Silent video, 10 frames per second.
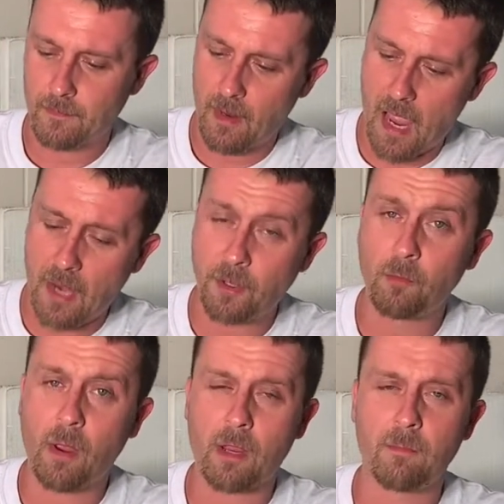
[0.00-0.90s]
I do
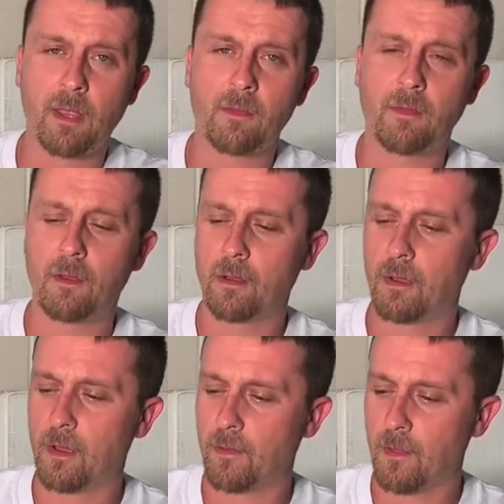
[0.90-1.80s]
recommend
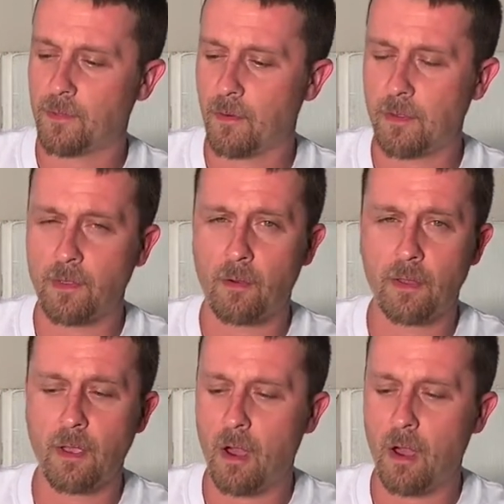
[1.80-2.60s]
the 3030